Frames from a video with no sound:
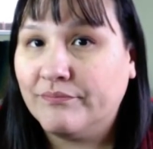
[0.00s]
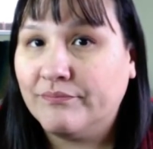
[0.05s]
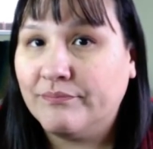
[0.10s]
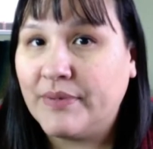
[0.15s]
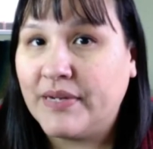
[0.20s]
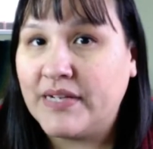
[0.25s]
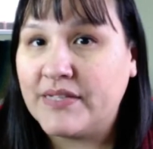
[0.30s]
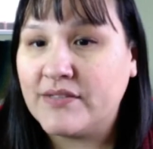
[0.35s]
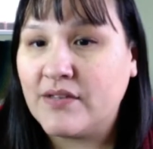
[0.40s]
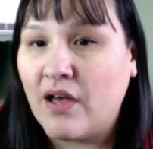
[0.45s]

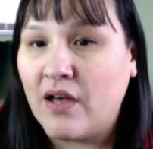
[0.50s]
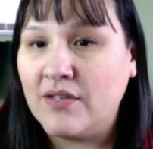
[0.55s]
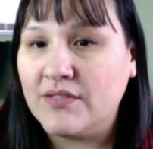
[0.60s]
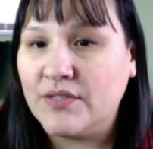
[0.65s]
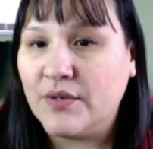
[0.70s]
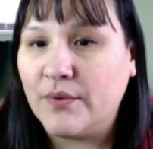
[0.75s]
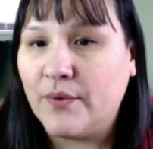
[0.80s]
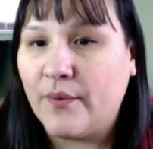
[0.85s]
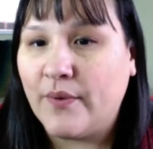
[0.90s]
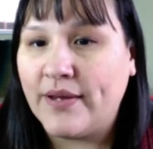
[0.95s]
but it's
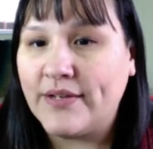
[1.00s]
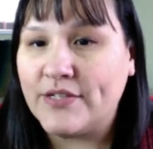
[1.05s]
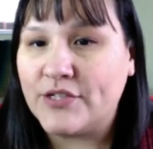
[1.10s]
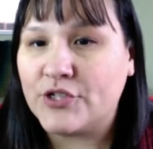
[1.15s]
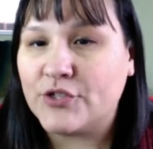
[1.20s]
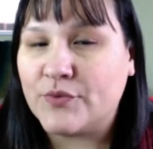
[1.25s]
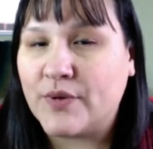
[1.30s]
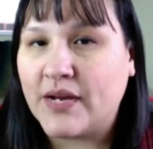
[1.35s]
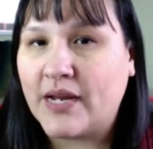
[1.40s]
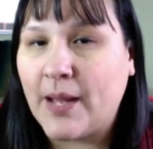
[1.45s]
also going to
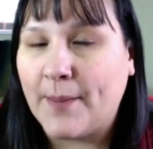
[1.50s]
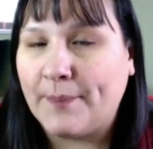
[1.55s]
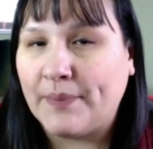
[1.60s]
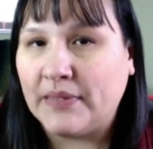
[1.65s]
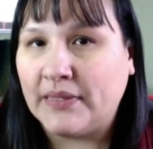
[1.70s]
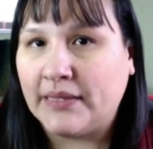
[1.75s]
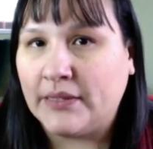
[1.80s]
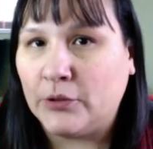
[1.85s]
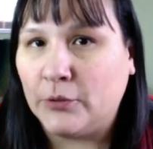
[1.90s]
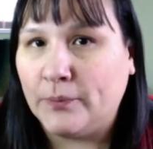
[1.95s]
shrink up a
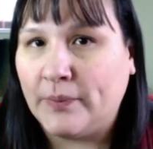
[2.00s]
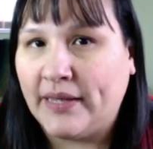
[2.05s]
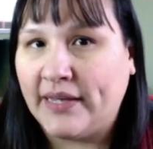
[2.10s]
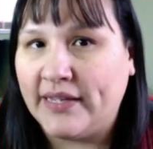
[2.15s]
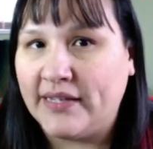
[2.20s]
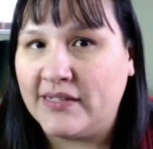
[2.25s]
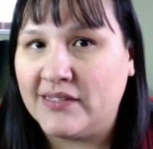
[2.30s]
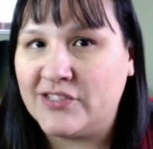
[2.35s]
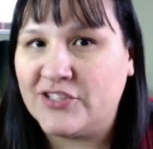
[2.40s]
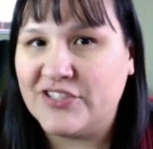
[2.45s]
little
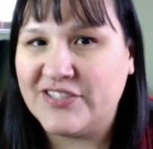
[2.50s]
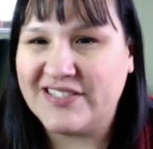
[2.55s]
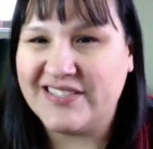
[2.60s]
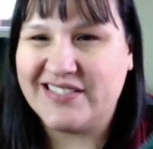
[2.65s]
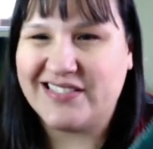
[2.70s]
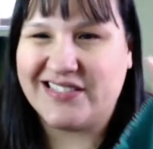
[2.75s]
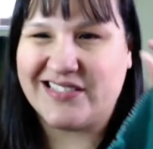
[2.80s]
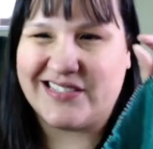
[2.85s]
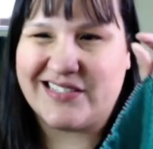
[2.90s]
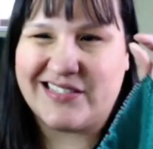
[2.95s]
bit,
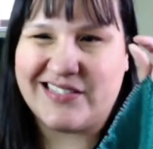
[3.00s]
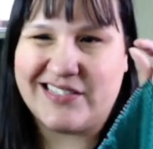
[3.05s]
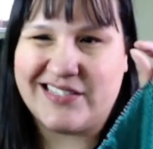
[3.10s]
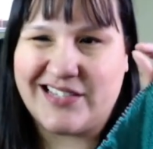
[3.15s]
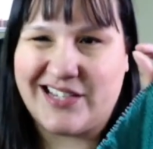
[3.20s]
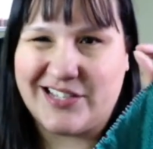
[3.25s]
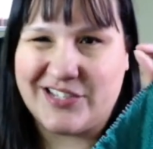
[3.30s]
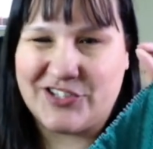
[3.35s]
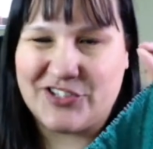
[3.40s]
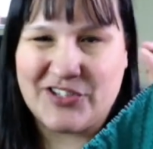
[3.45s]
just a
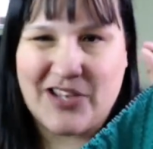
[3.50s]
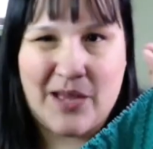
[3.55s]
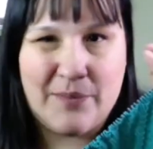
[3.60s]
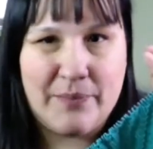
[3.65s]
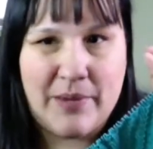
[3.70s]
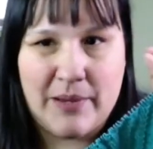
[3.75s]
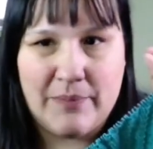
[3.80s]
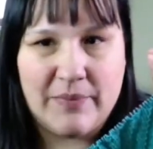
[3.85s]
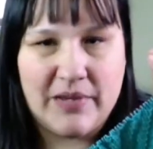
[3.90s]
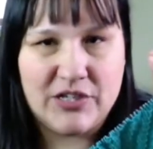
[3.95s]
touch, not
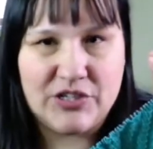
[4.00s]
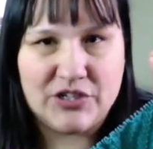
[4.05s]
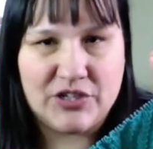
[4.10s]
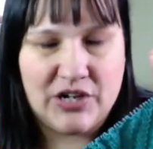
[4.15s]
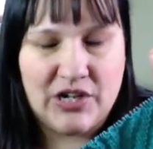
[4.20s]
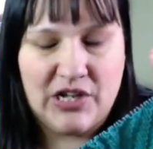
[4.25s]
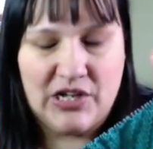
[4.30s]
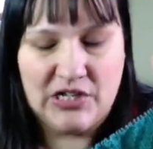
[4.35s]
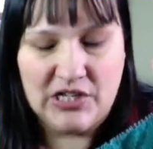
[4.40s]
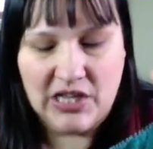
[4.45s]
by much at
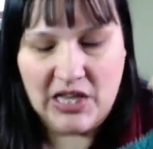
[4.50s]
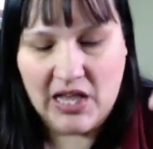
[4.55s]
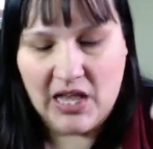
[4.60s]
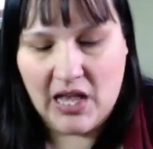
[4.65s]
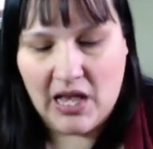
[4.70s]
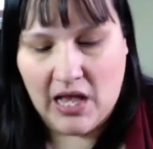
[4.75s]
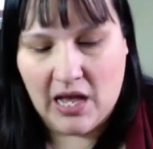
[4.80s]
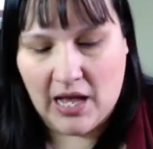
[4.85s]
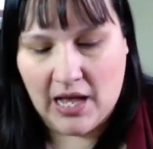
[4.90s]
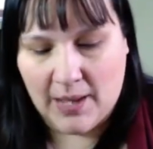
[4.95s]
all.
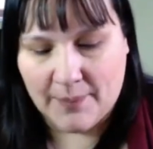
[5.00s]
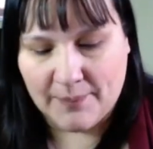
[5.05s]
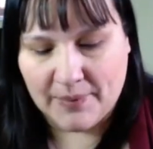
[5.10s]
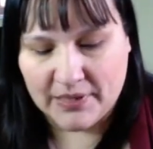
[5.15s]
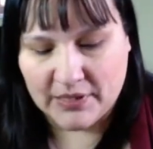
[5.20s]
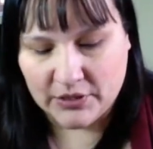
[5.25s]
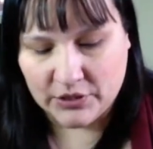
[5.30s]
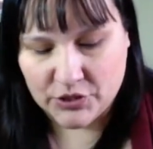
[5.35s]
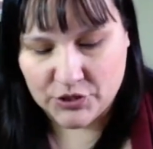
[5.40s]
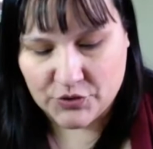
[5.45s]

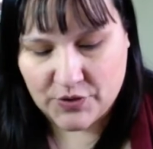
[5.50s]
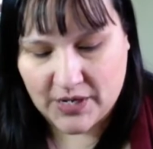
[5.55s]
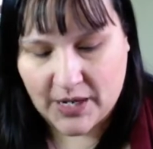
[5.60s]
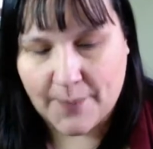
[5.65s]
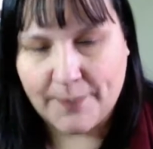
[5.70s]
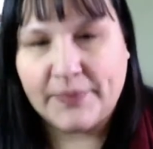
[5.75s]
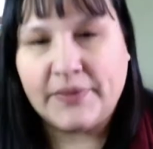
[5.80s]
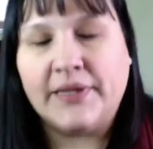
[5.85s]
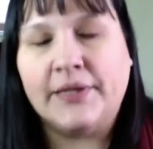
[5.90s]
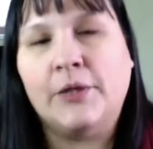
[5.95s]
But it'll shrink
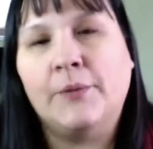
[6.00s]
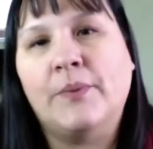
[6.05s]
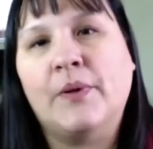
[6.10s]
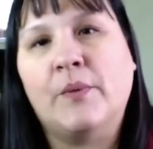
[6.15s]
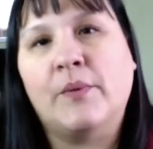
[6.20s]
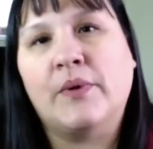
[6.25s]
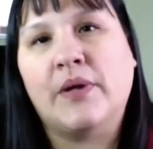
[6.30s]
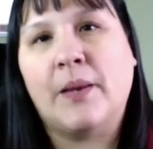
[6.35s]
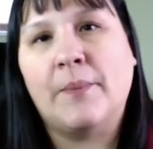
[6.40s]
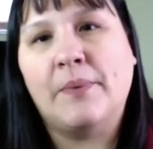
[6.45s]
up a little
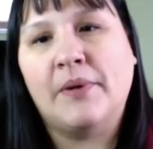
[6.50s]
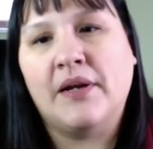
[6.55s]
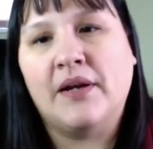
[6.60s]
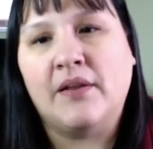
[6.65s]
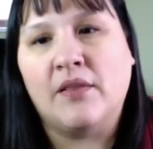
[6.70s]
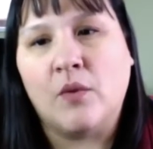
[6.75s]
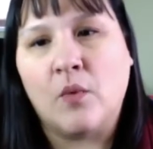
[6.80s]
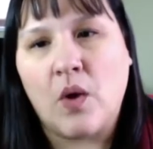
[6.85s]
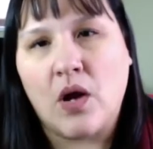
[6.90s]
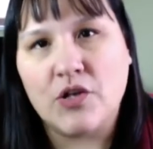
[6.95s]
bit when I put it
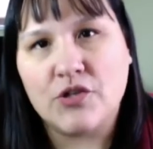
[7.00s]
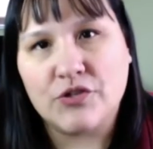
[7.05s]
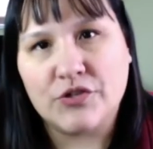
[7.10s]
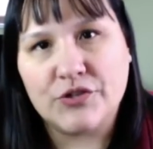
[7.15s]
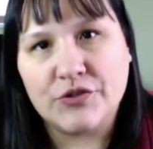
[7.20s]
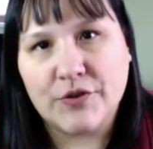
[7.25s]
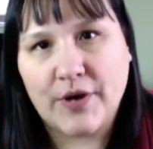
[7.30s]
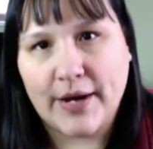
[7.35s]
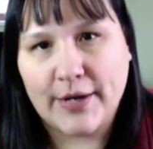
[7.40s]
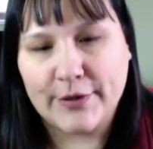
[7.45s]
in the washer and
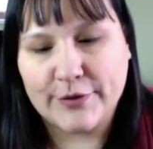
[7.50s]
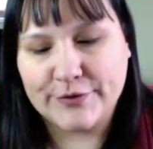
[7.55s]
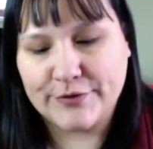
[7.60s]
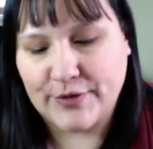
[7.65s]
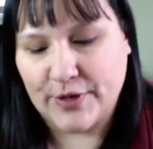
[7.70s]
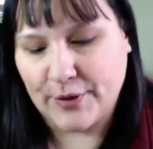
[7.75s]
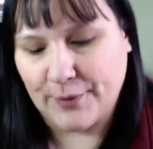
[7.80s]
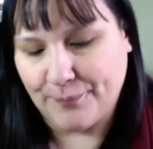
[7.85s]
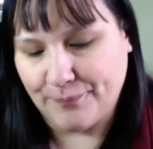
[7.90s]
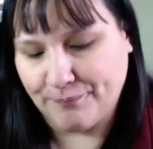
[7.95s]
dryer,
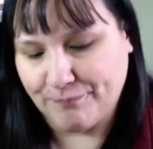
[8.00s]
so